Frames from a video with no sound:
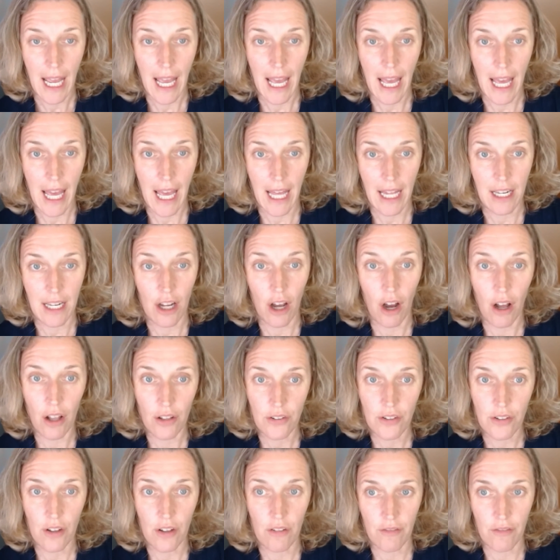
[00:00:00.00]
and
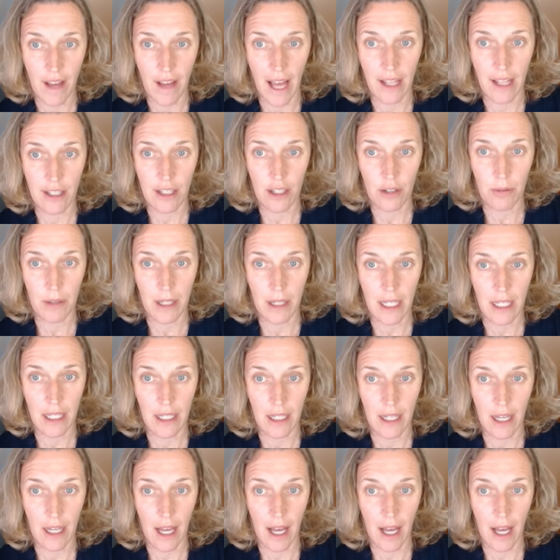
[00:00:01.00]
also valuing